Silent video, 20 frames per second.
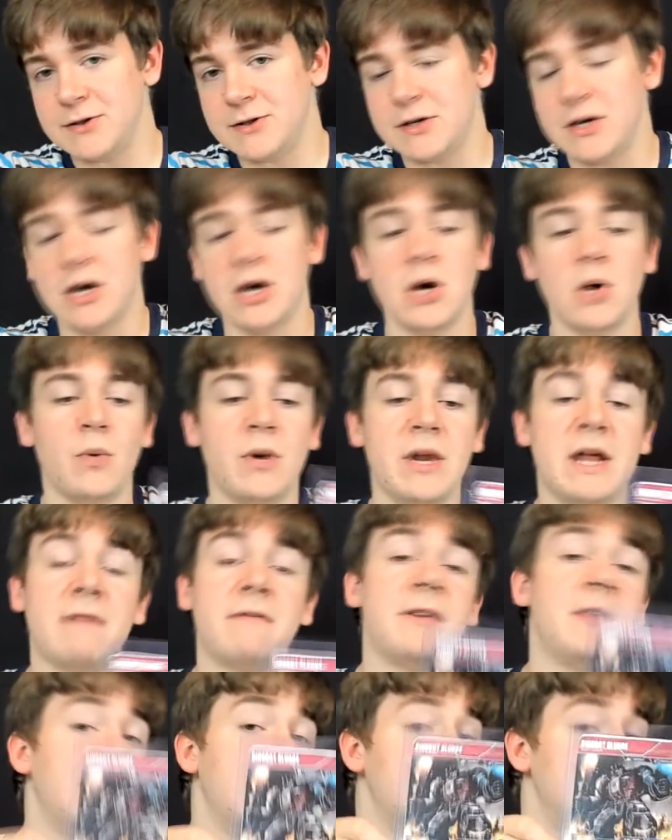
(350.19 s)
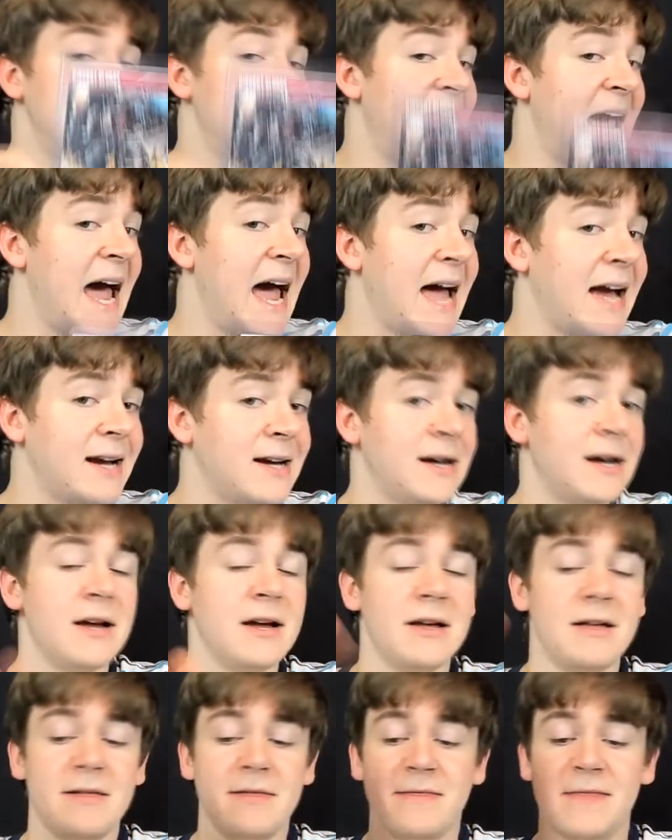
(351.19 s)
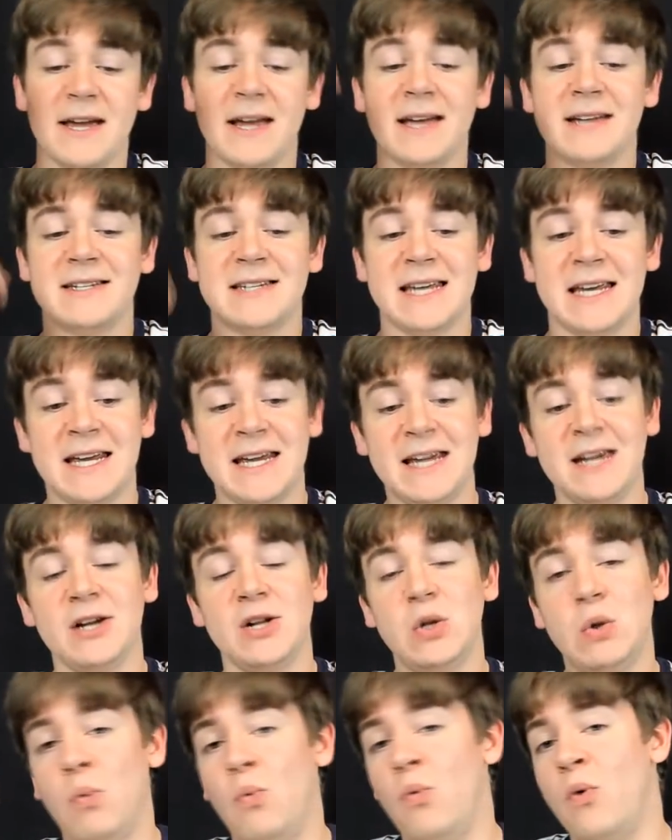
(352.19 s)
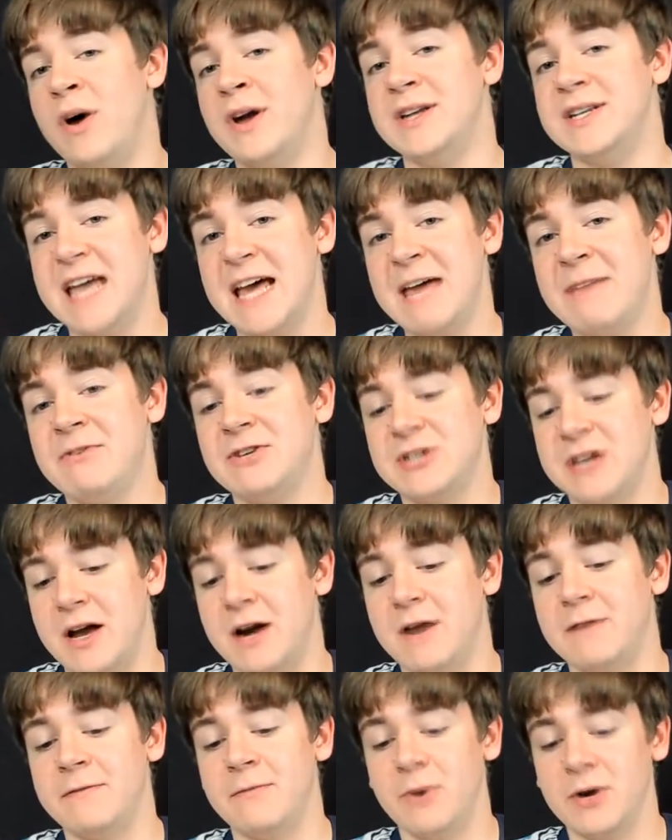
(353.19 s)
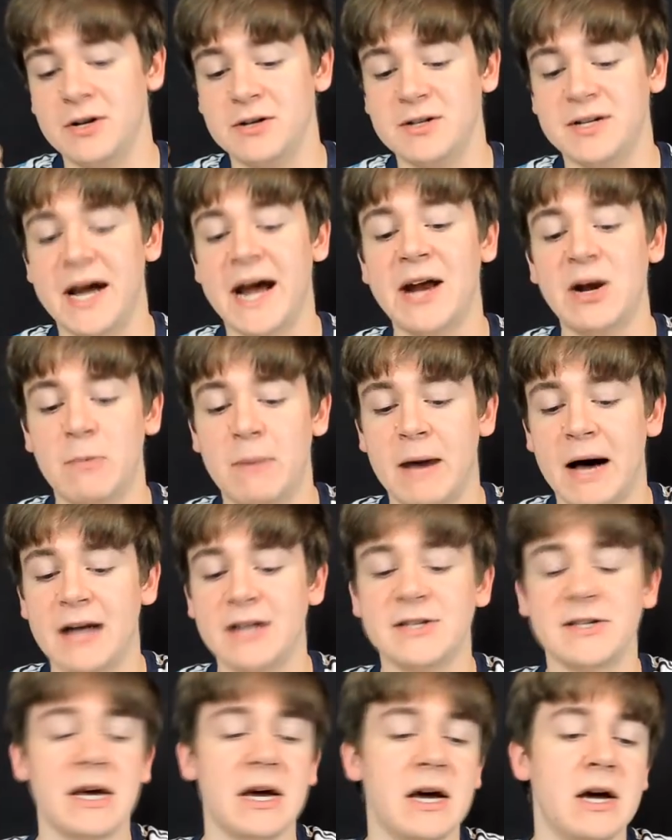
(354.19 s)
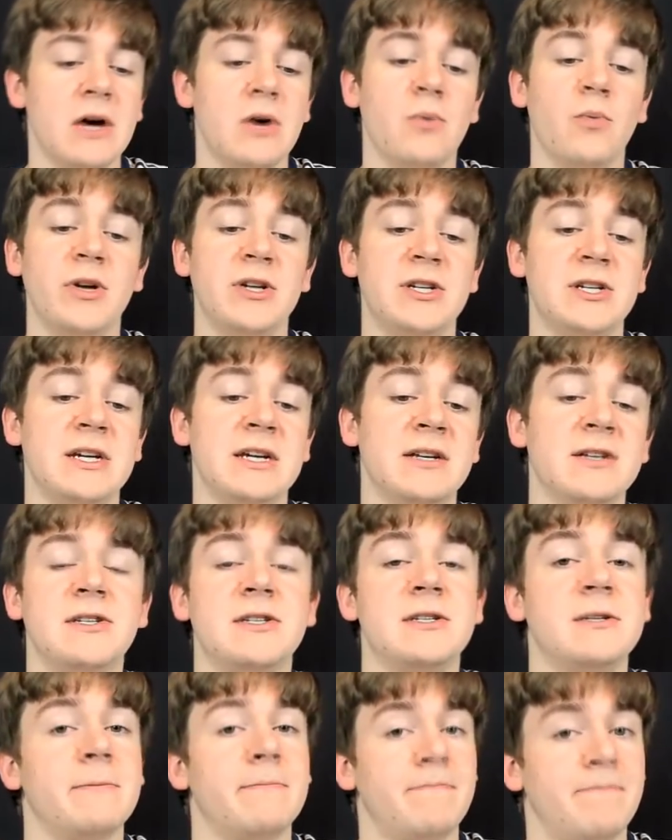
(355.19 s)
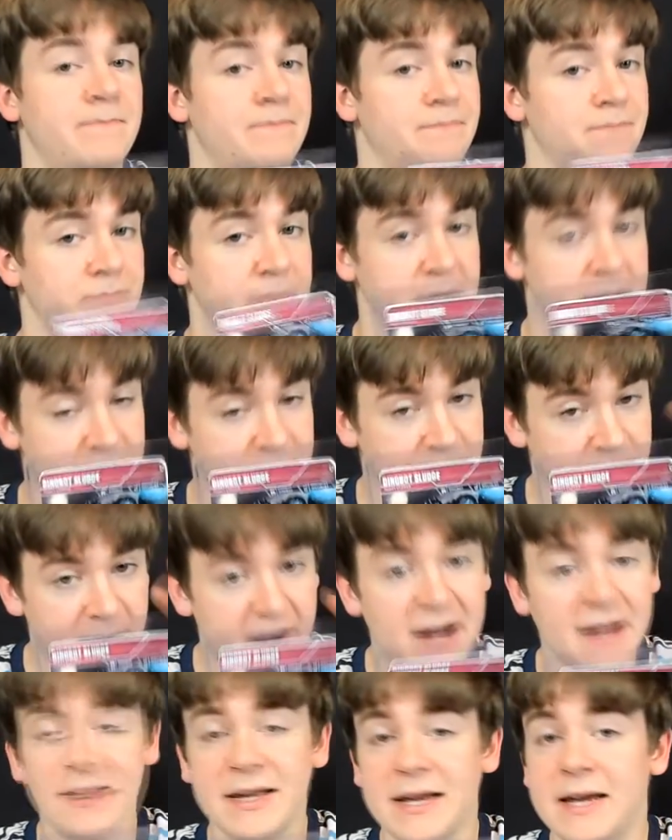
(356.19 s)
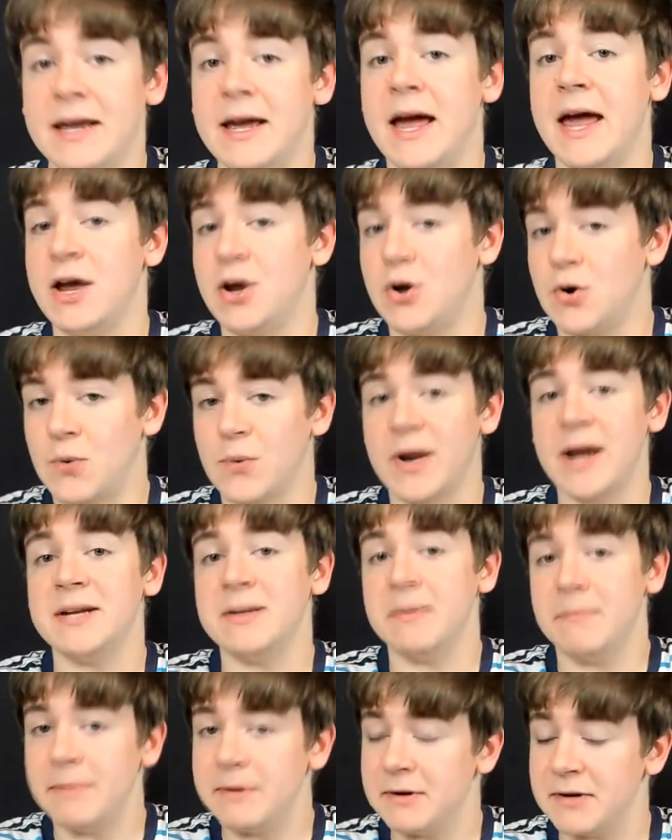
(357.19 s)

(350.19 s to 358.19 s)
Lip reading: Whenever they attack, they get to heal 1 damage counter from one of your Dinobots, which is, frankly, a great ability.